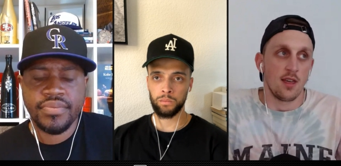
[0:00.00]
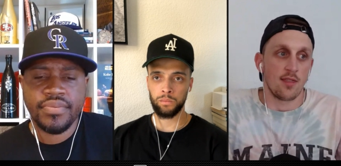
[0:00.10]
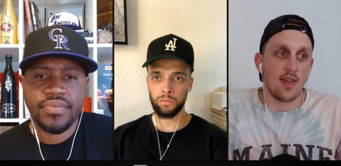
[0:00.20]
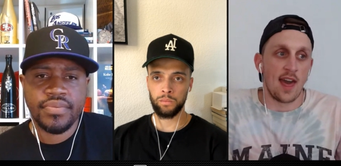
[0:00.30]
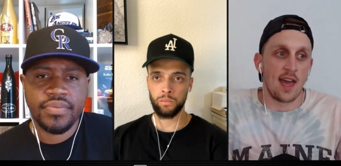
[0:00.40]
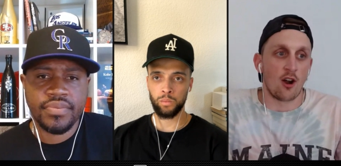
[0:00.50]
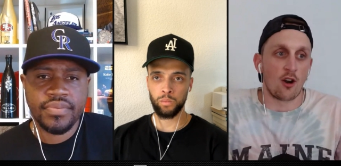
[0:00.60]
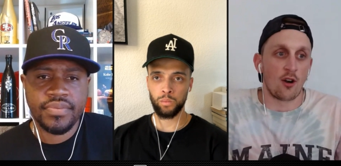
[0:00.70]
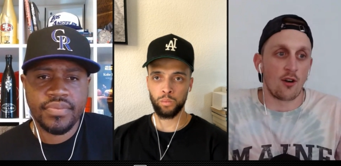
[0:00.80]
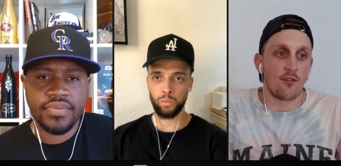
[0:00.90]
Speaker 1: that
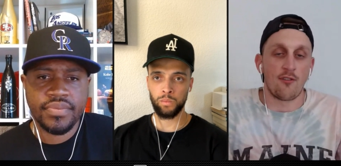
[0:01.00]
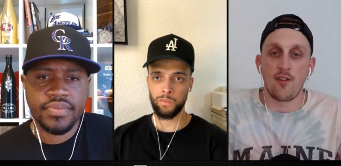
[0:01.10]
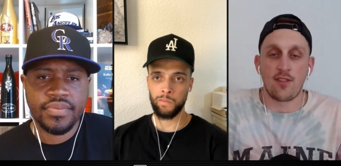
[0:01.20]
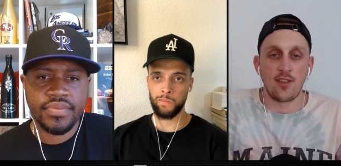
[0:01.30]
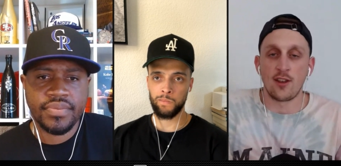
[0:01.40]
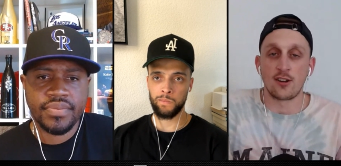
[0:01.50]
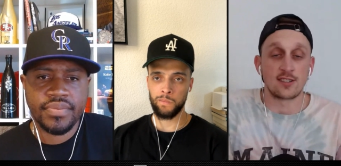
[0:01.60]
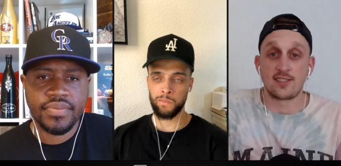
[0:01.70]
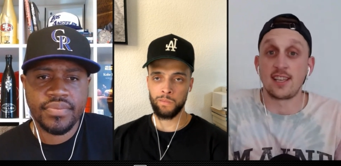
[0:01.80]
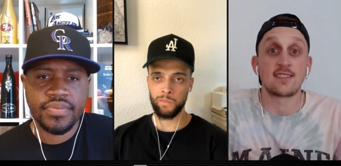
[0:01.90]
are fifth year,
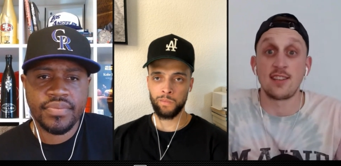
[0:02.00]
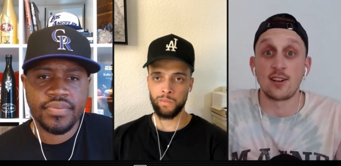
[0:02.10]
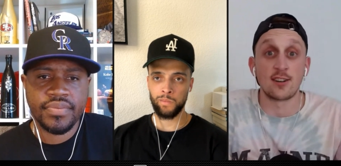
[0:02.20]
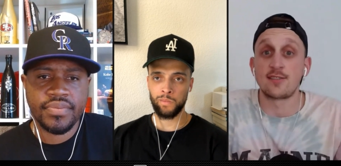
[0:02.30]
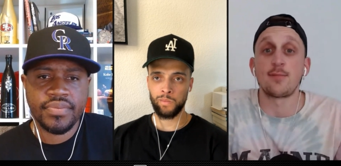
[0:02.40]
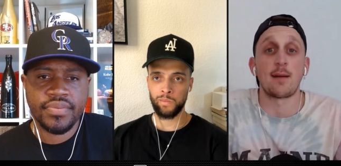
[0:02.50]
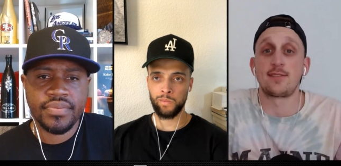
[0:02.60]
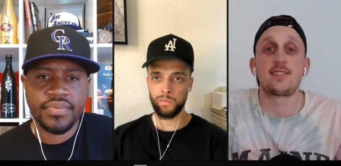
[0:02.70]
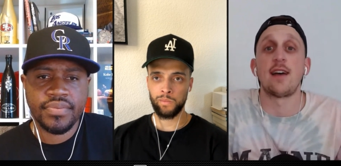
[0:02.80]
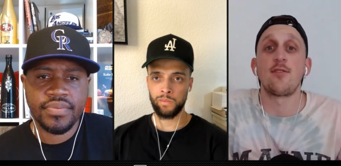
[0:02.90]
sixth year, sometimes
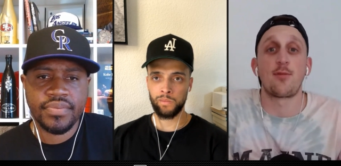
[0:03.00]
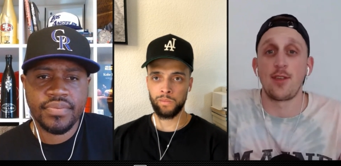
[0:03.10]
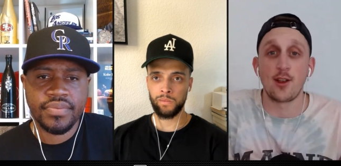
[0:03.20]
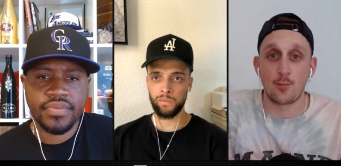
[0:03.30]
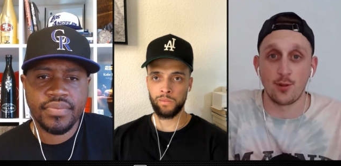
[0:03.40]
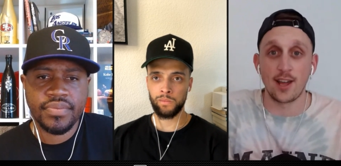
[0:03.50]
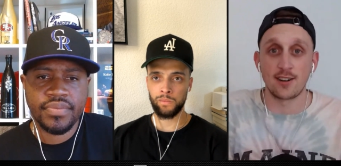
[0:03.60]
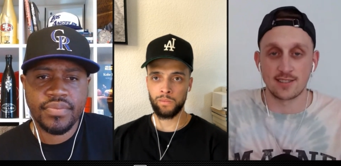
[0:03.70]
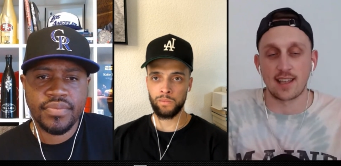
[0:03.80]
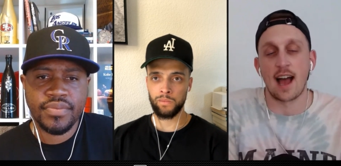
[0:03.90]
seventh year
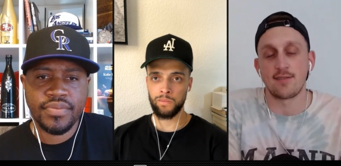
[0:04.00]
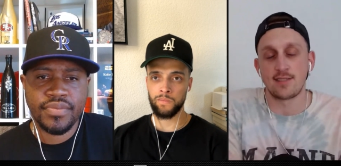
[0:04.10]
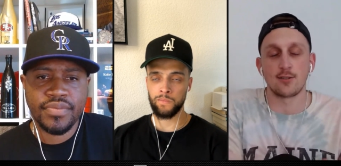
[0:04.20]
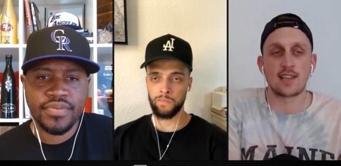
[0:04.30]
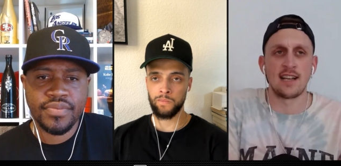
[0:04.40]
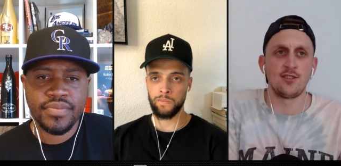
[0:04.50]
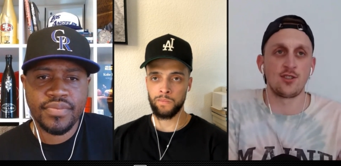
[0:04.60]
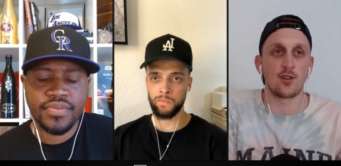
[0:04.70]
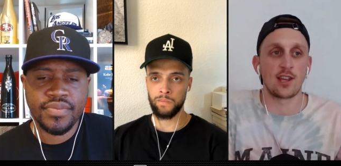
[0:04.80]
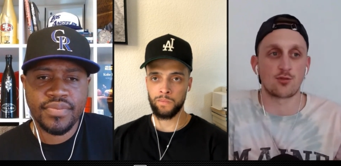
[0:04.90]
players. Like obviously, those guys usually
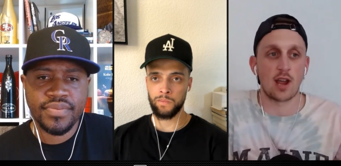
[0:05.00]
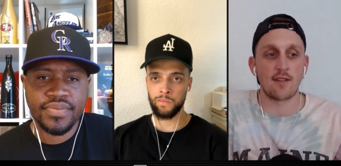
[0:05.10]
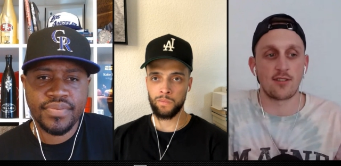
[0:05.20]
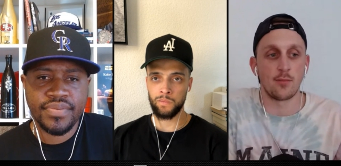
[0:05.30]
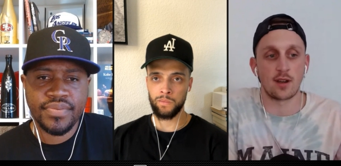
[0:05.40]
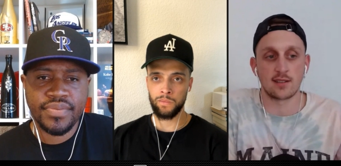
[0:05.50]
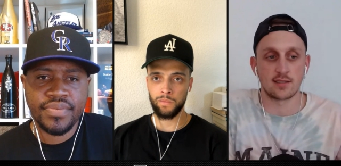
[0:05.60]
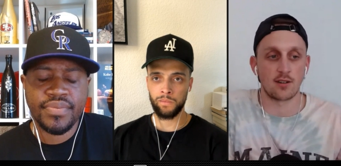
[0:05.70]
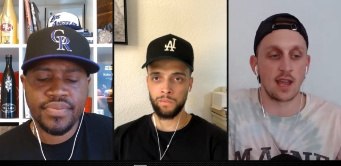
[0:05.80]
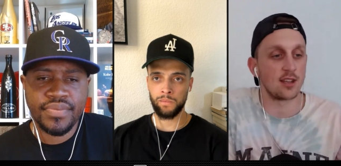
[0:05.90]
don't get drafted, but because
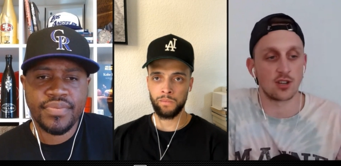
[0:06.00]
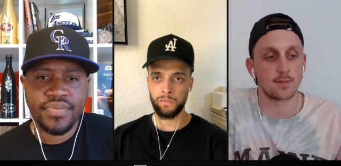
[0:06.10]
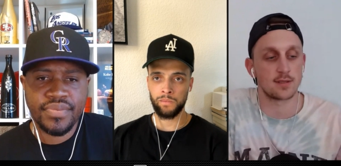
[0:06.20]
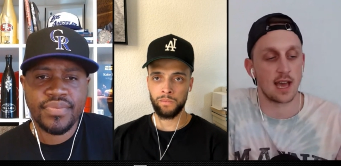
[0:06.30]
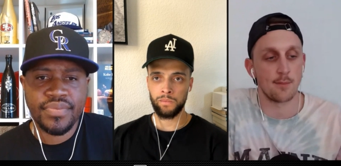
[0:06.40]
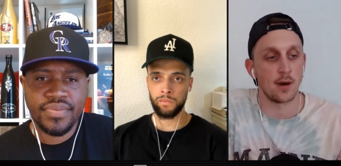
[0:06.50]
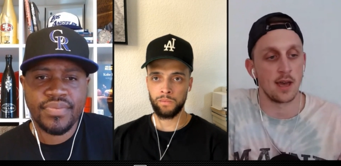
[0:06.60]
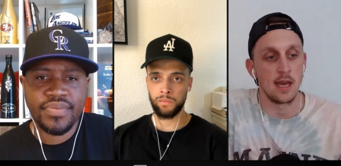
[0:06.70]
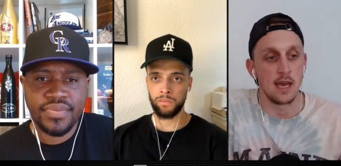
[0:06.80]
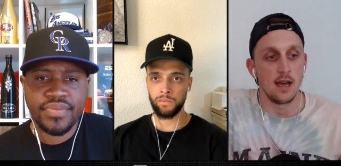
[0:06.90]
their age and upside. But
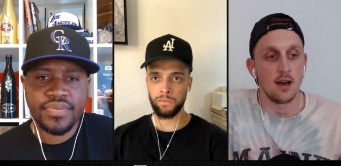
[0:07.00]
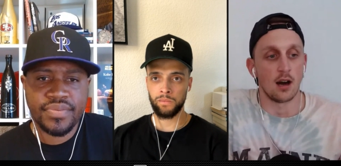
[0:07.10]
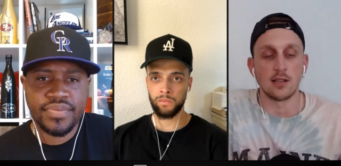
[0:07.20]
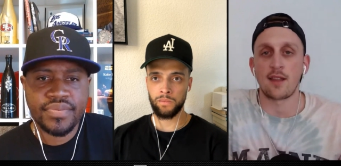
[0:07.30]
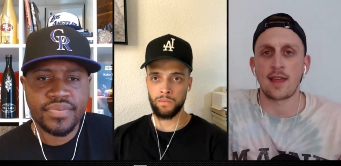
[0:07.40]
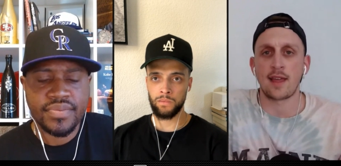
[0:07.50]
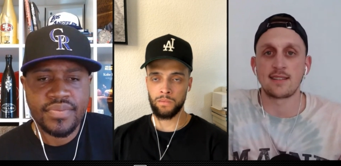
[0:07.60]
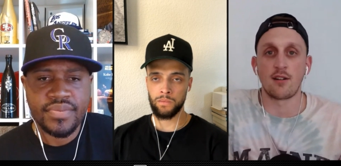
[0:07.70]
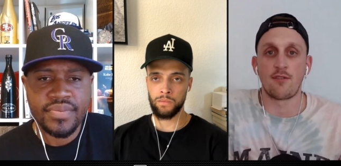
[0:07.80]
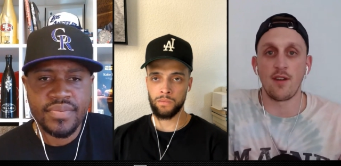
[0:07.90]
a lot of the guys that
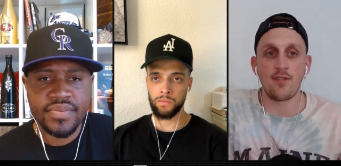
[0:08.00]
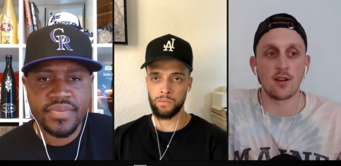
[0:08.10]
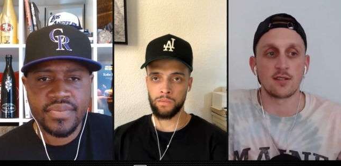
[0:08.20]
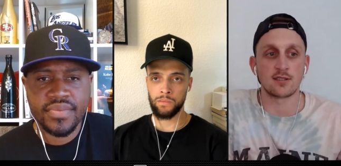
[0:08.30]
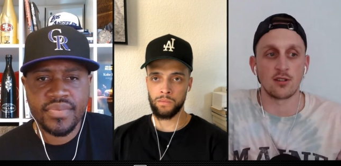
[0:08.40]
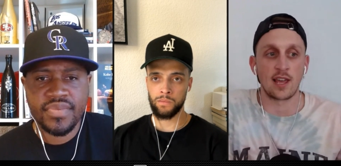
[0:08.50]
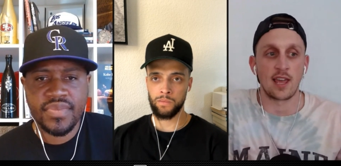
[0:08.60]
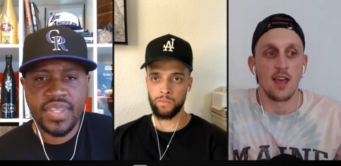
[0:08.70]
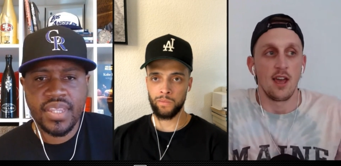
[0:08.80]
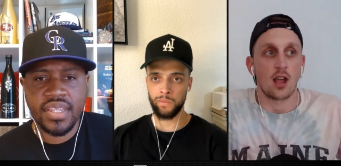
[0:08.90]
are fifth years are like
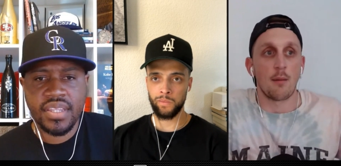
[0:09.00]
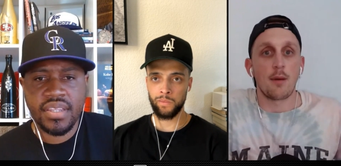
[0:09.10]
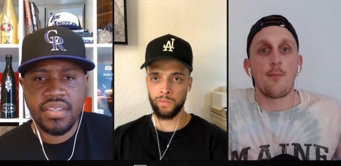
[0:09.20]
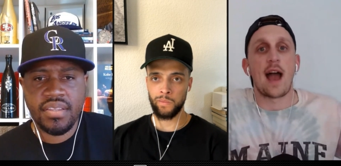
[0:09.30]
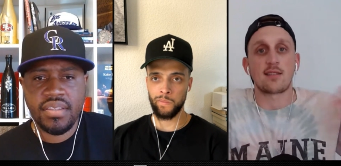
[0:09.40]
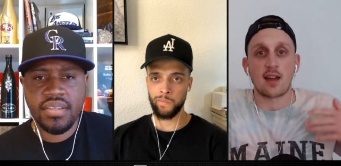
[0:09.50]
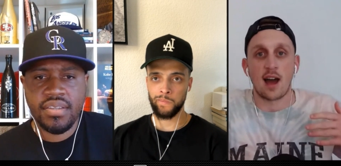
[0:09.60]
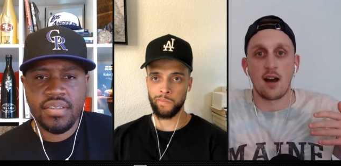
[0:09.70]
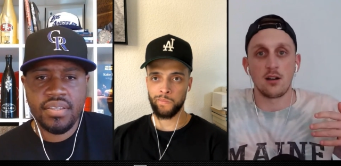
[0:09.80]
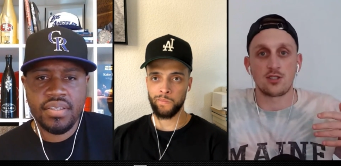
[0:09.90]
coming back to
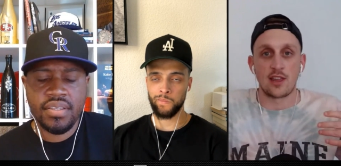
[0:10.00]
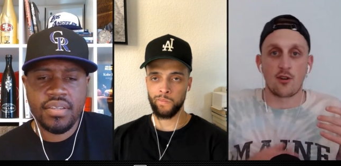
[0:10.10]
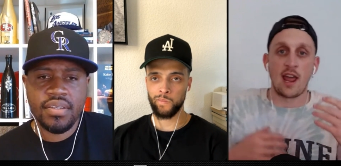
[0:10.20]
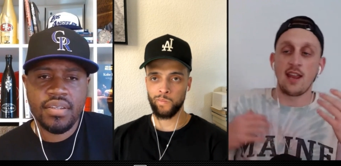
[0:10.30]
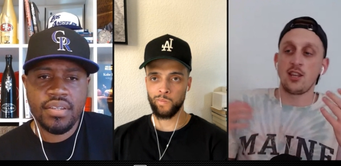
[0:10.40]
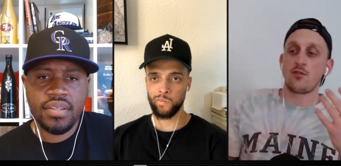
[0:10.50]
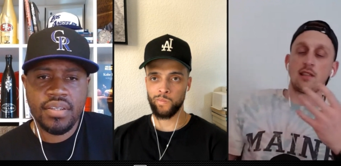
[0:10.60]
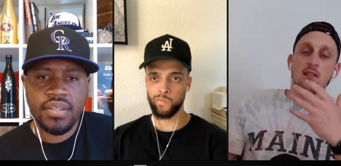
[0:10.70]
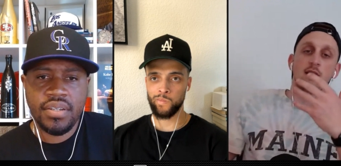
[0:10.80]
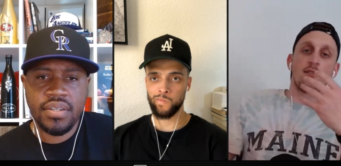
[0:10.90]
college and they're hindering
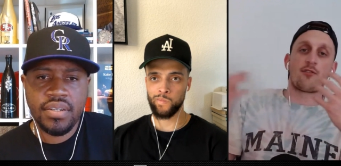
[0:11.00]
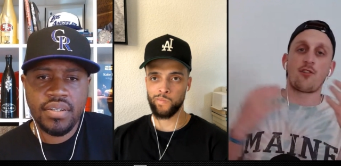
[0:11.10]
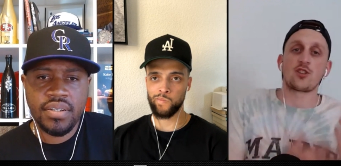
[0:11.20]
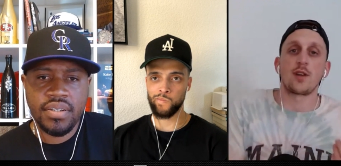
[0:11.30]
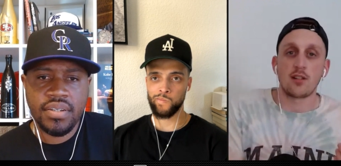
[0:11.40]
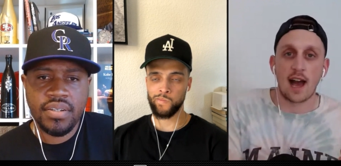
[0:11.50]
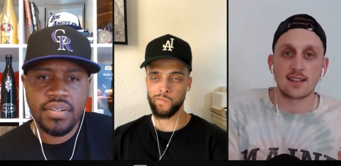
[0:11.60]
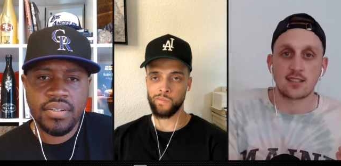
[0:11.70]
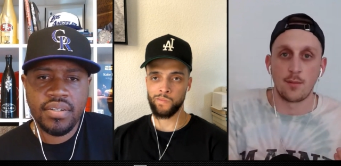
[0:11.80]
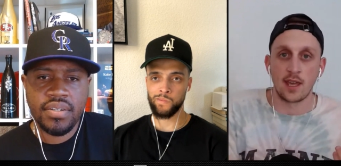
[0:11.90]
the freshman class
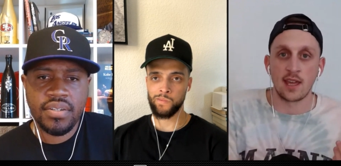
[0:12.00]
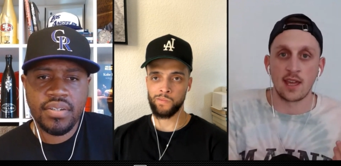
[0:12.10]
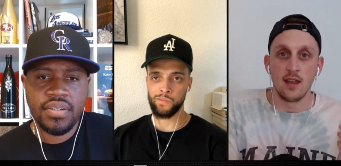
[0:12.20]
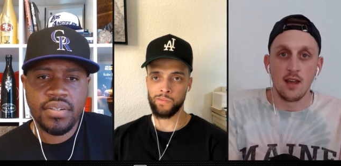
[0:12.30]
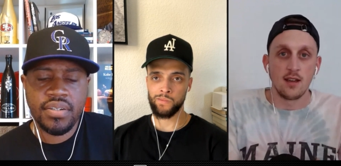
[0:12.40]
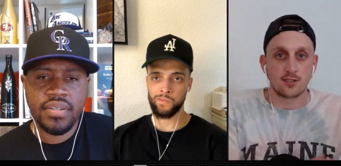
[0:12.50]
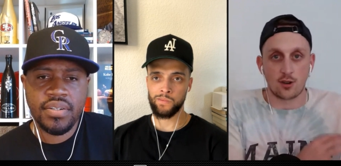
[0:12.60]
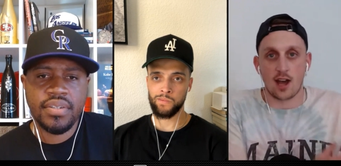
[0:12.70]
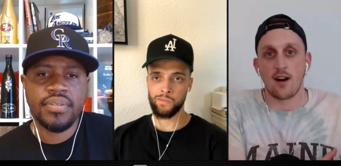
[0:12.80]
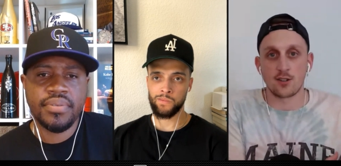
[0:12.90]
coming in. So
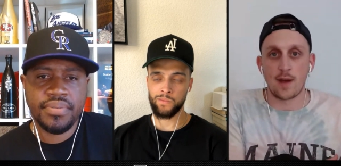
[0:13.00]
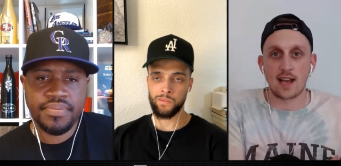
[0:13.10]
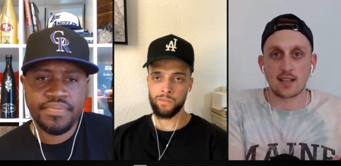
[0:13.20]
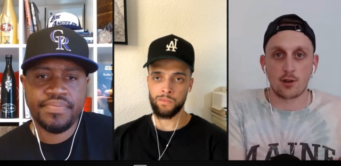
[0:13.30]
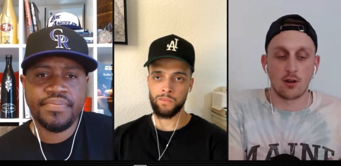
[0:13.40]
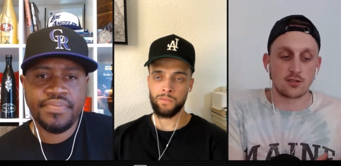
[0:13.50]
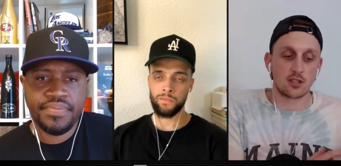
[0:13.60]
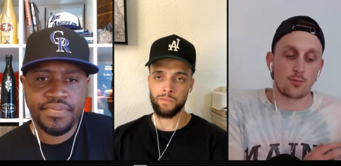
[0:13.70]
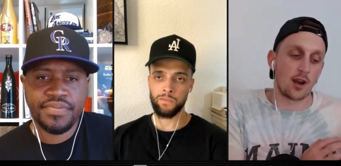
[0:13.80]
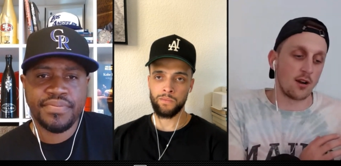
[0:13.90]
college basketball coaches are
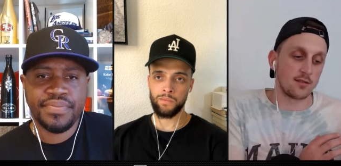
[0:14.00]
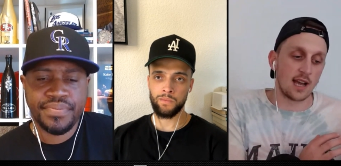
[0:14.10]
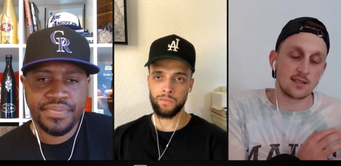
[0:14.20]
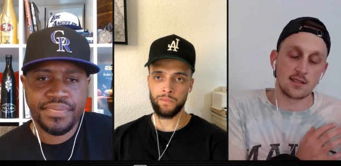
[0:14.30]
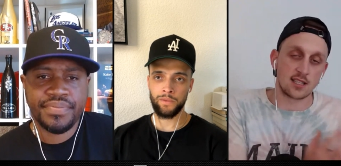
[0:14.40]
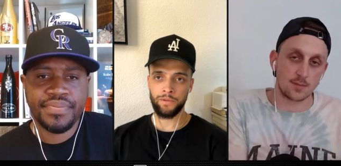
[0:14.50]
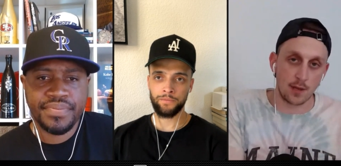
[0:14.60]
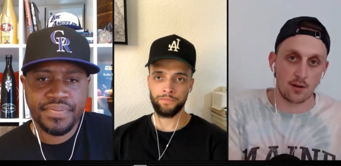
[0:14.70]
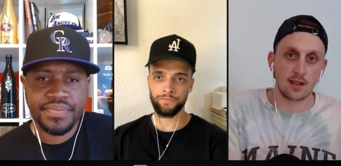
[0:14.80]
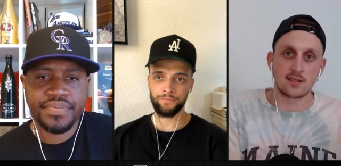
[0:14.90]
prioritizing
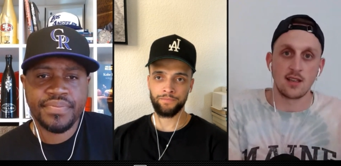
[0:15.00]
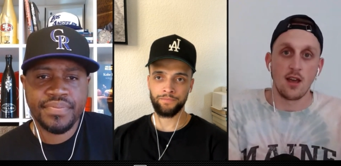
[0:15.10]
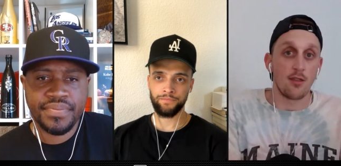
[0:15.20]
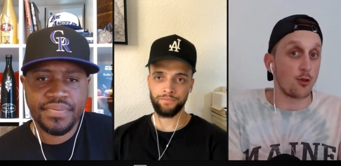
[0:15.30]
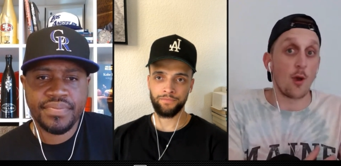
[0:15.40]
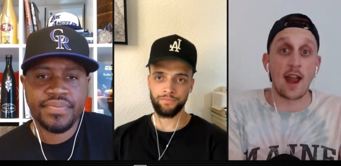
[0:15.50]
experience through